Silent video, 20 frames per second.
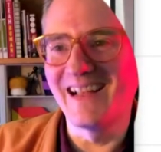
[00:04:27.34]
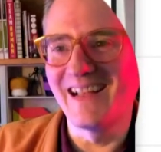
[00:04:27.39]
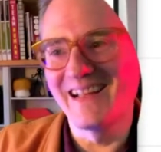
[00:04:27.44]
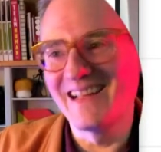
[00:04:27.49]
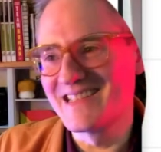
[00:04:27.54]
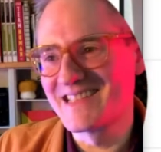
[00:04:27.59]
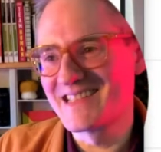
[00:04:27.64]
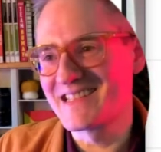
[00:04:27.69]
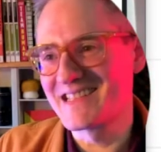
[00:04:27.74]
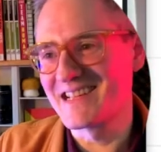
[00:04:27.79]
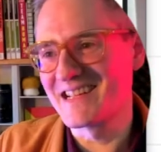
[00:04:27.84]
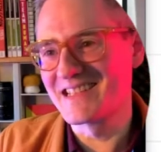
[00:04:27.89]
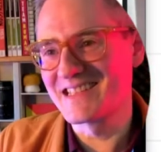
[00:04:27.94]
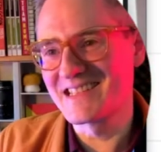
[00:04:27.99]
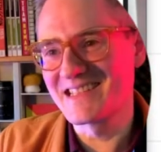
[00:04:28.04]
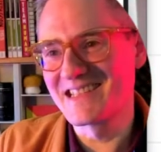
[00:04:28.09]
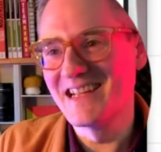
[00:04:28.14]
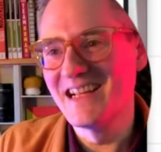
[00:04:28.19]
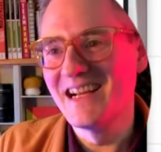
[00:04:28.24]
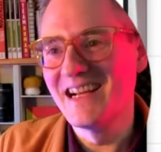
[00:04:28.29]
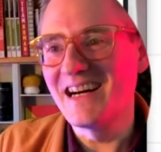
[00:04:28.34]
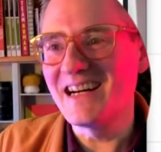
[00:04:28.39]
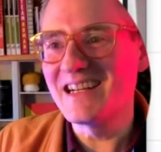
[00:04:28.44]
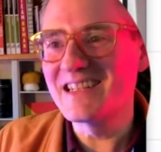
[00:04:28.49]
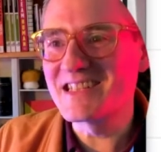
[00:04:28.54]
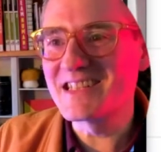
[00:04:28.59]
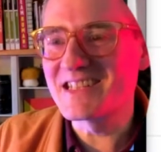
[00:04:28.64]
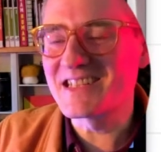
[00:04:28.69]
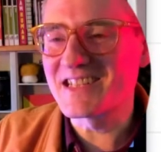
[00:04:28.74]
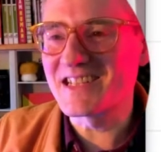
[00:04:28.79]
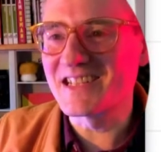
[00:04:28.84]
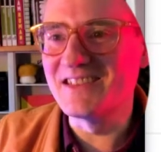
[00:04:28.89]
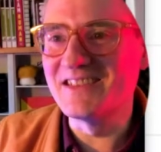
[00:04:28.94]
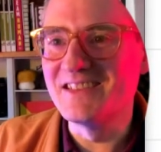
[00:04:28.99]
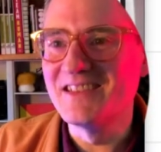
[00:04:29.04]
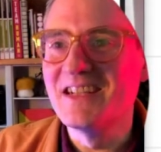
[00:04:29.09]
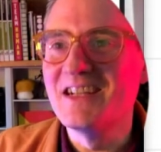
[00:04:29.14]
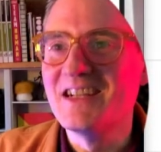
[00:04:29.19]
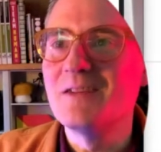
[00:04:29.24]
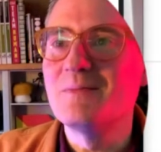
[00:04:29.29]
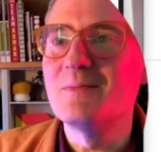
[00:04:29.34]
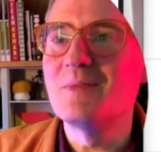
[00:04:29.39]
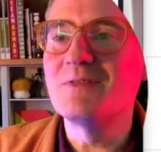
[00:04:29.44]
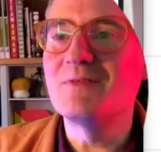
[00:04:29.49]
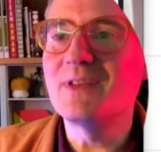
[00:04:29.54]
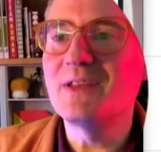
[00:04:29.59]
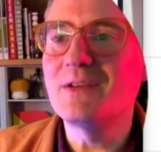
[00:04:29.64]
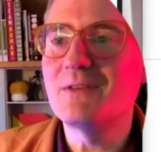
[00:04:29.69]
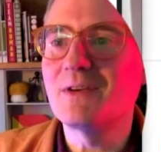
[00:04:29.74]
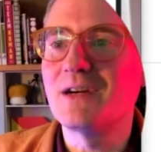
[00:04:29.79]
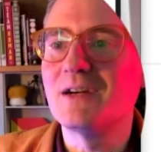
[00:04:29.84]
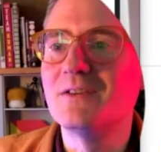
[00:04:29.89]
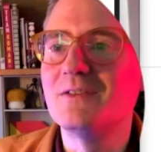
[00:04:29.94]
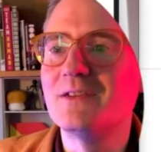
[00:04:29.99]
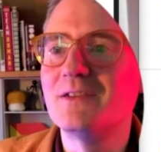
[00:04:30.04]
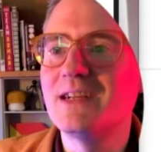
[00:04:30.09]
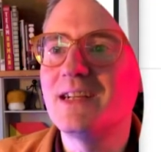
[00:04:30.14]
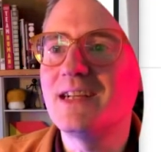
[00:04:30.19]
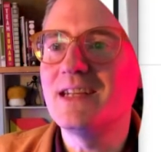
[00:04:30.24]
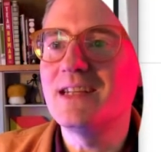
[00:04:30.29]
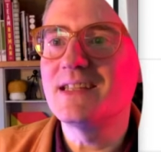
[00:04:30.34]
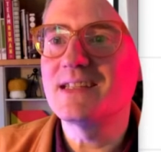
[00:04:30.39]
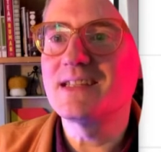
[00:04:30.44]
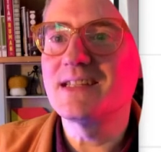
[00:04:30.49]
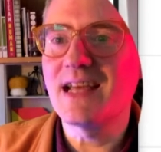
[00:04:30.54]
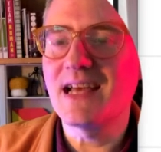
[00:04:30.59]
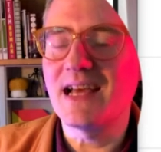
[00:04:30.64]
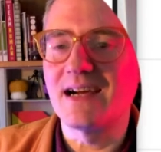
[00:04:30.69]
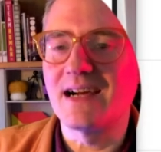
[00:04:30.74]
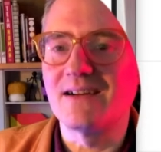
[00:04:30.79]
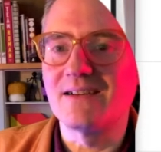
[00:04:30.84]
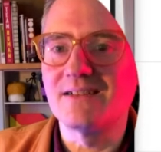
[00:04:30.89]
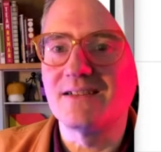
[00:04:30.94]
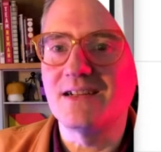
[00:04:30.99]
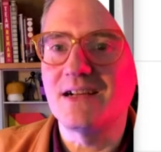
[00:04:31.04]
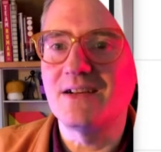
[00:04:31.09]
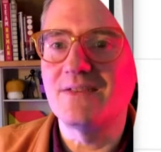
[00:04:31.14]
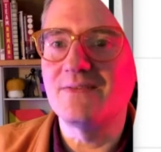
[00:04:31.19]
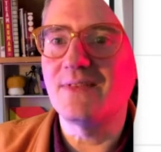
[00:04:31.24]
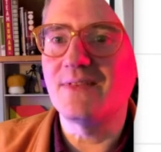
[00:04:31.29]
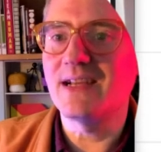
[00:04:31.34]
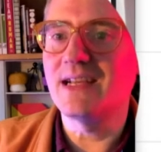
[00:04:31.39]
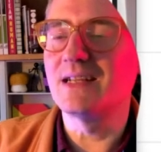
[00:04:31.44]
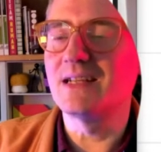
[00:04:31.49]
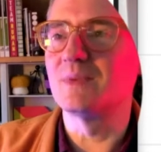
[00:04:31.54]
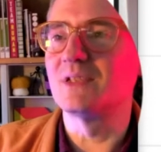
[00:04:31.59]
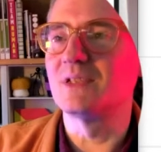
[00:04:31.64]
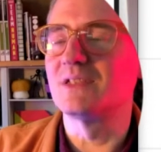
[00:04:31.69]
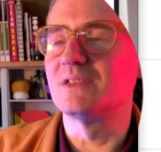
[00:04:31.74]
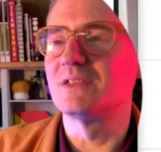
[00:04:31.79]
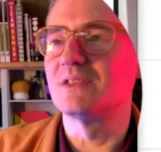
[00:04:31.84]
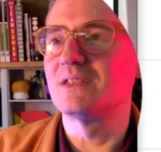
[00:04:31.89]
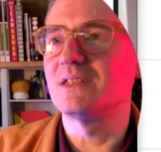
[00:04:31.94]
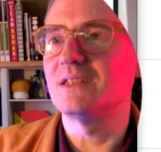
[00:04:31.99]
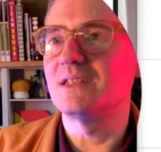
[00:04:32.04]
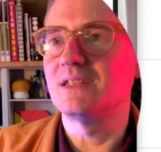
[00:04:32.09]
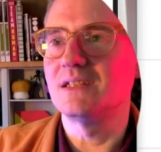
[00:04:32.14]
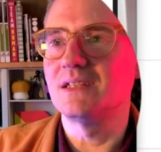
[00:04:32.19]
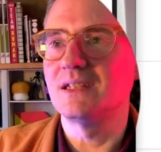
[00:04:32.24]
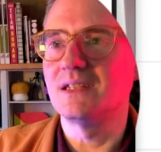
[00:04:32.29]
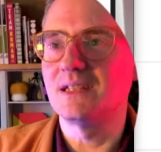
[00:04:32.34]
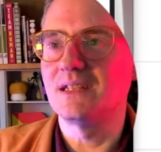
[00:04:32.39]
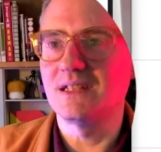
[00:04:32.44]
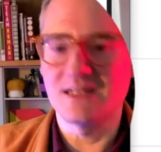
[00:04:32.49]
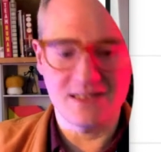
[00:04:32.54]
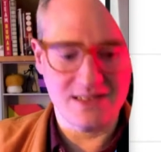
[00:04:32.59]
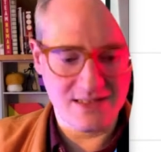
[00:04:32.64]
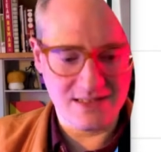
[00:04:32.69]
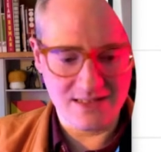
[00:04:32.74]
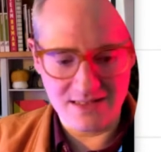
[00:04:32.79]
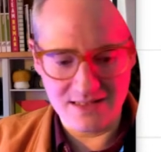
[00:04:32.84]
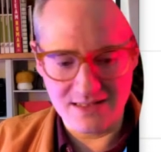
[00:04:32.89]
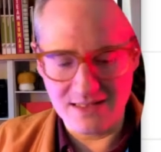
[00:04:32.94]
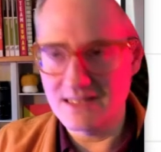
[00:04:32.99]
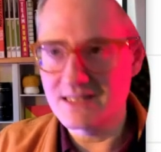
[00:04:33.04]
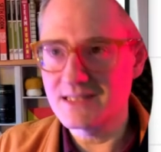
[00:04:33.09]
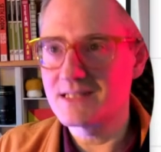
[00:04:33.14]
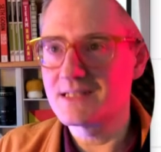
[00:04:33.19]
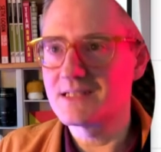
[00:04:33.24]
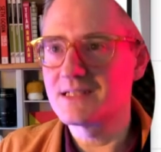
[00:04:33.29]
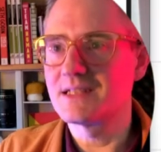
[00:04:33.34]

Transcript: it's hard to show, but Vuo is now available. Let's